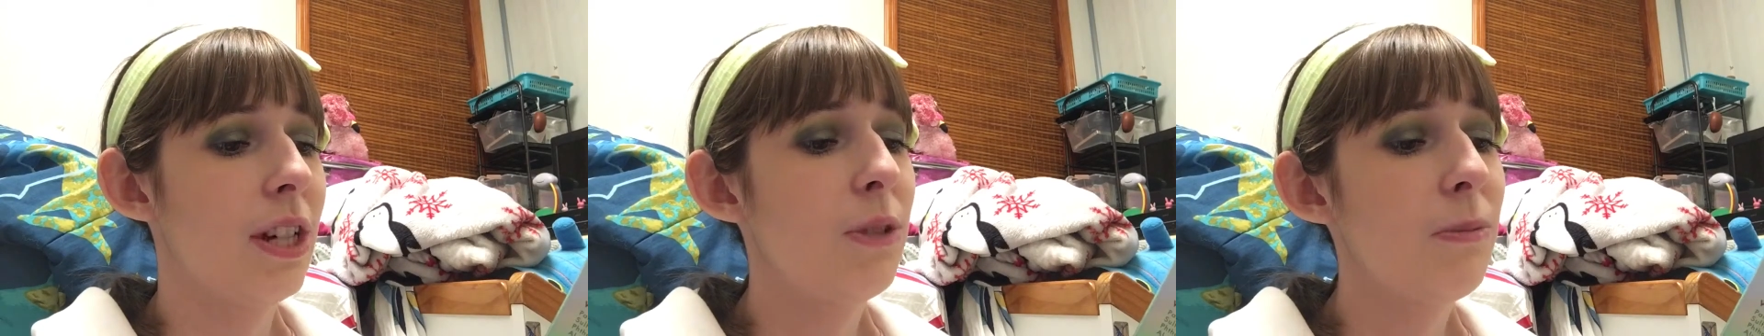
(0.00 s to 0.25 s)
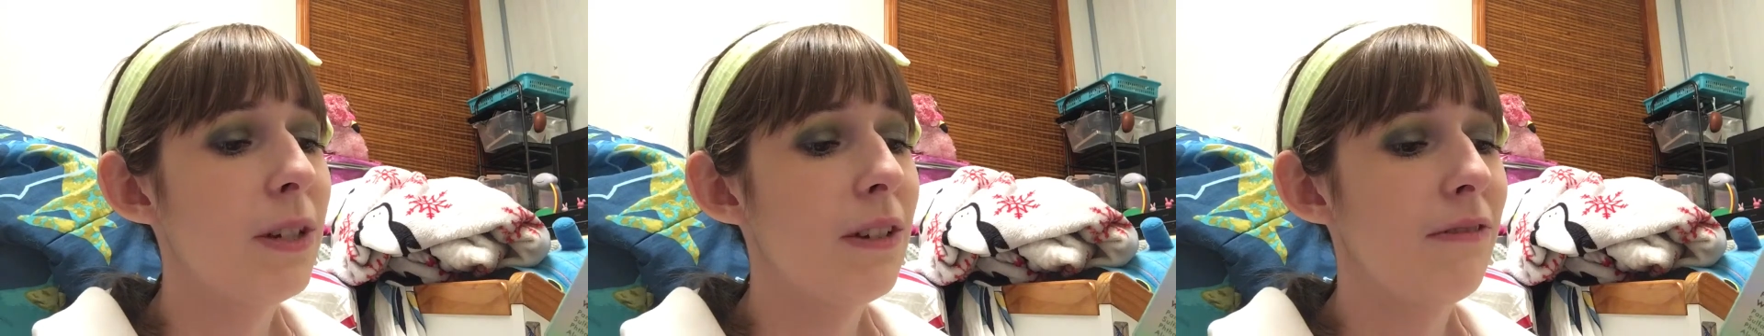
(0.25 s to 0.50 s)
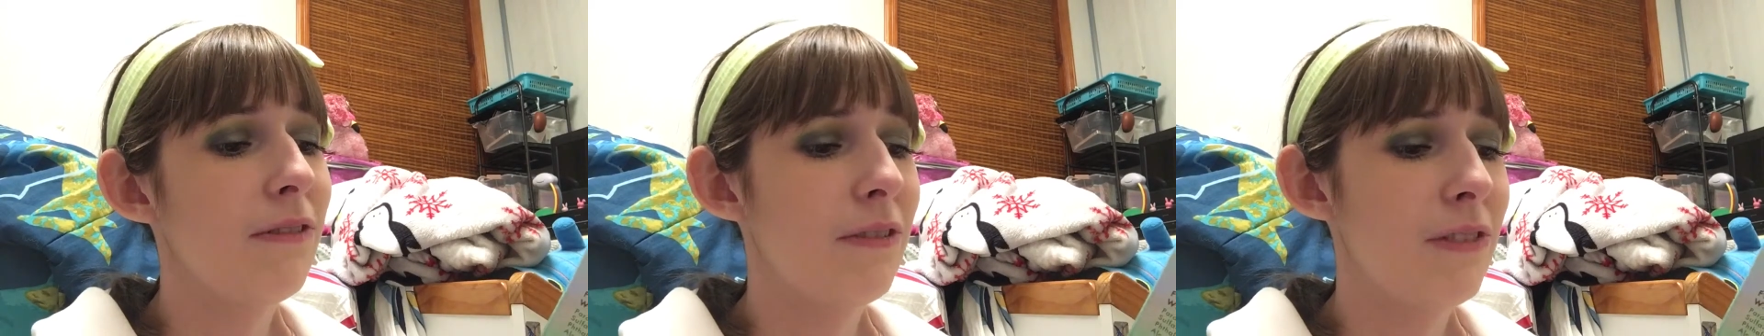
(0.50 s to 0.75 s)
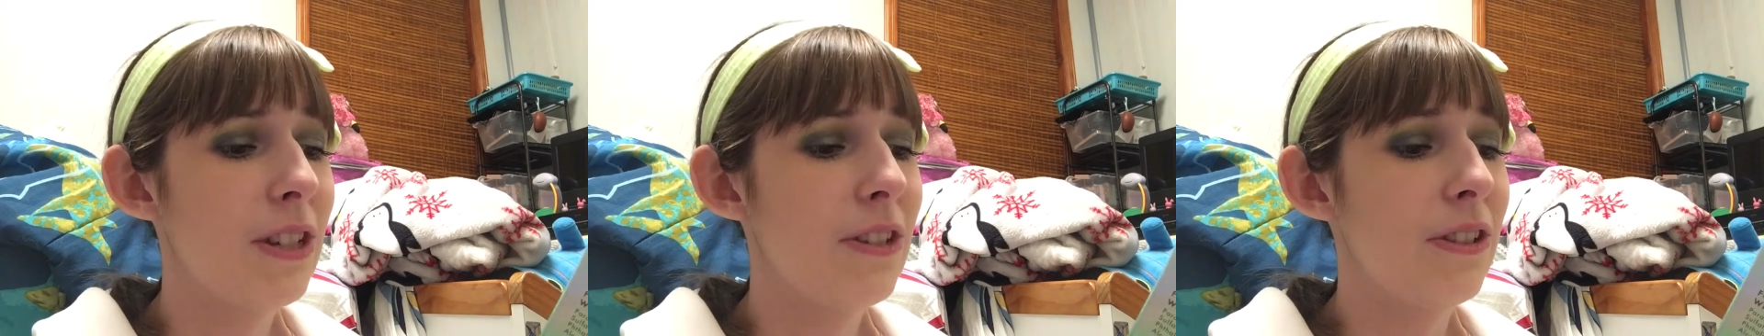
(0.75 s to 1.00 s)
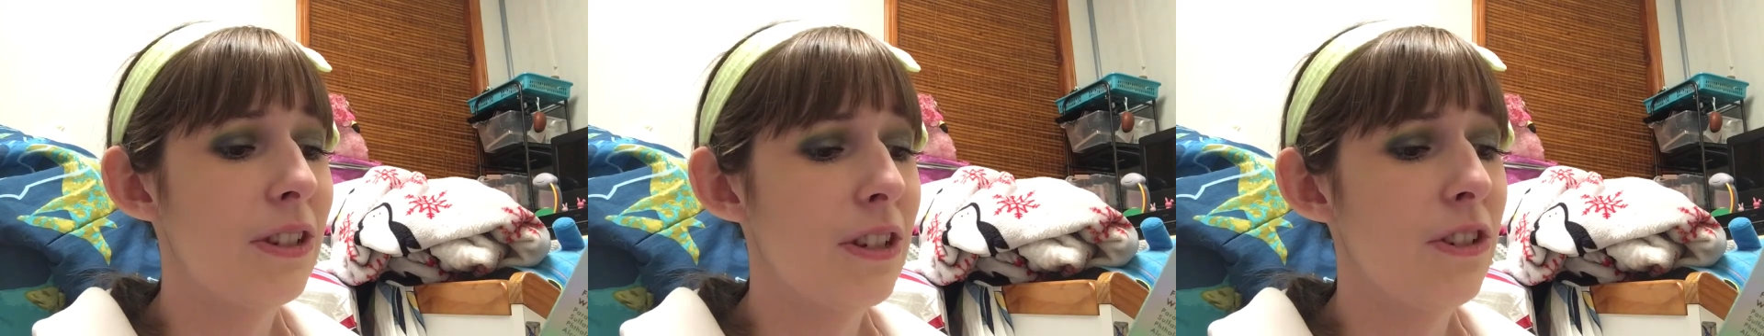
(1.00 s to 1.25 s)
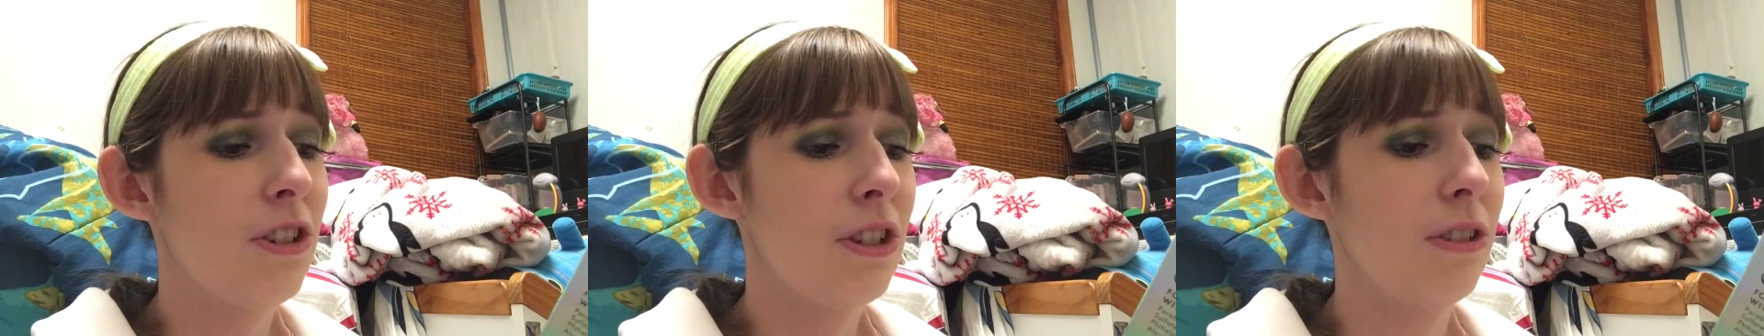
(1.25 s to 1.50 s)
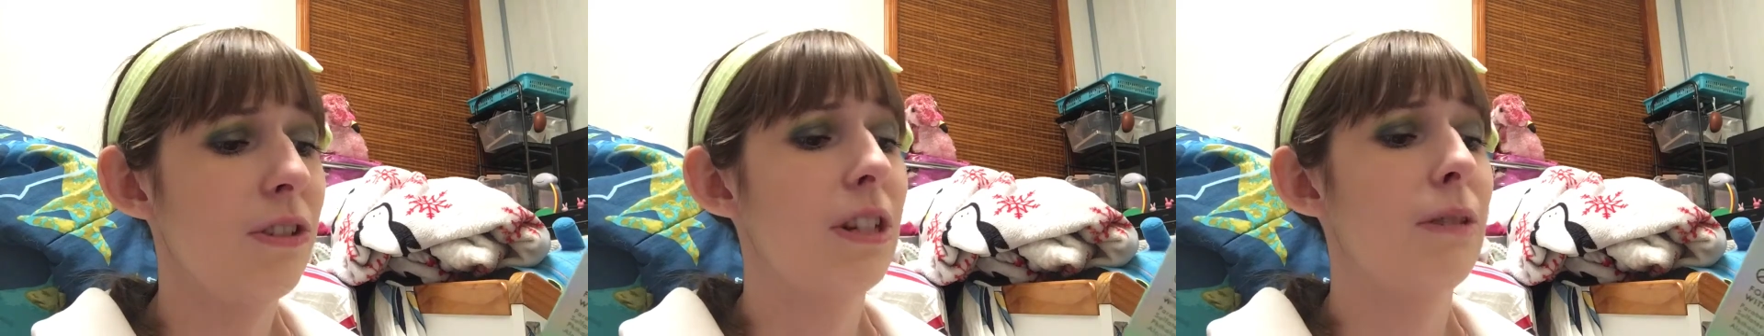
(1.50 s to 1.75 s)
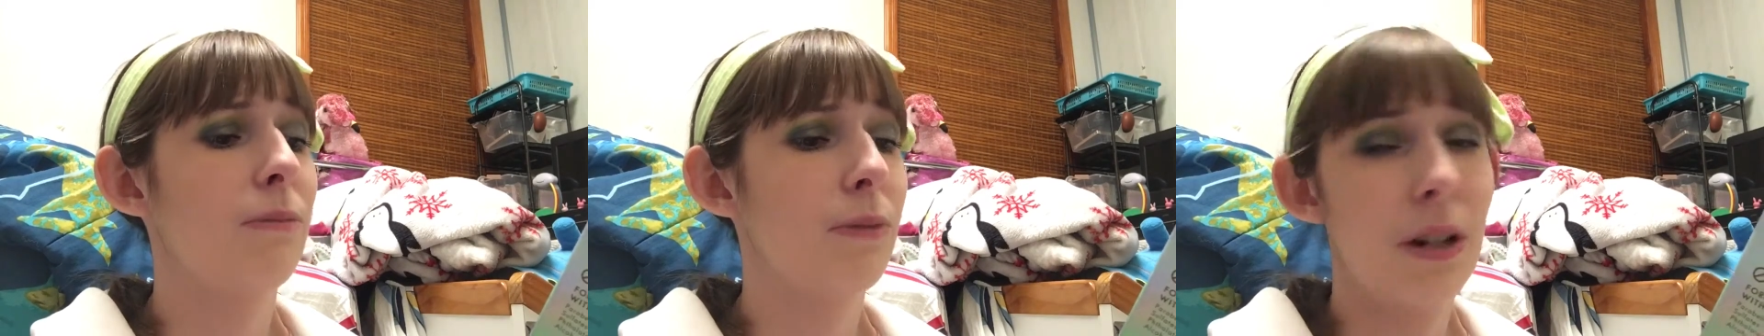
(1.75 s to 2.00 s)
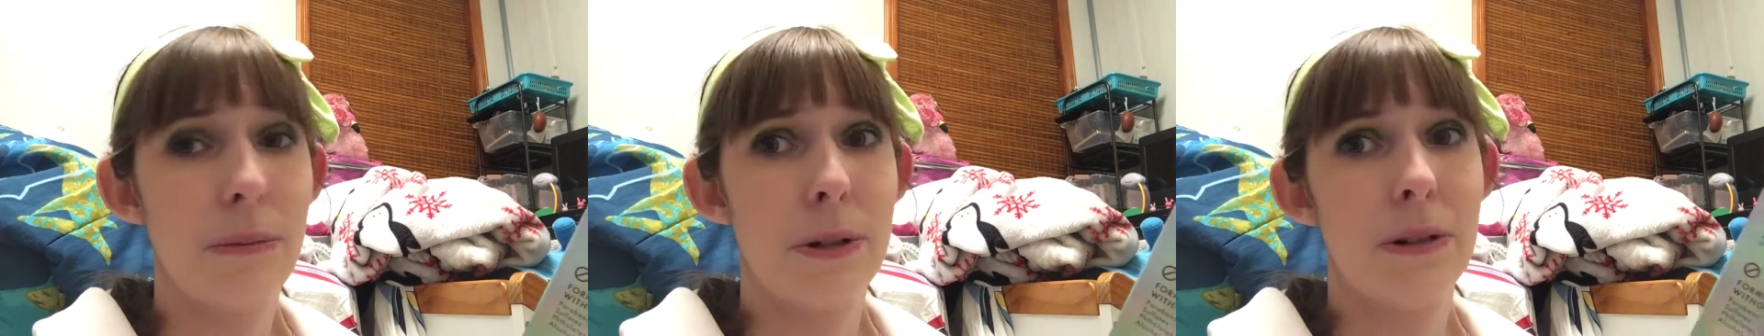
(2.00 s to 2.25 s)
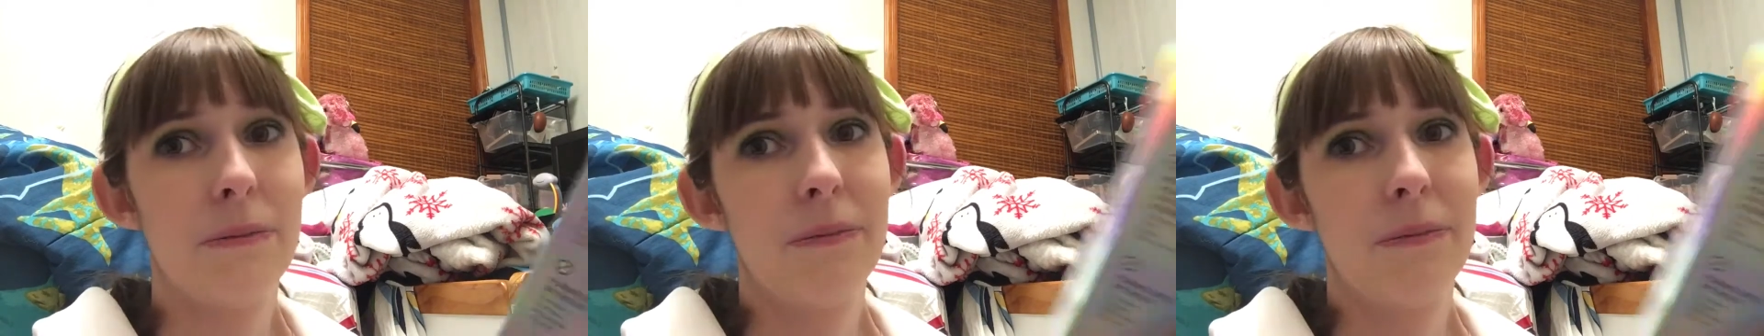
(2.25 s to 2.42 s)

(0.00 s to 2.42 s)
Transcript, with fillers: SPF 50 Skin Shielding Primer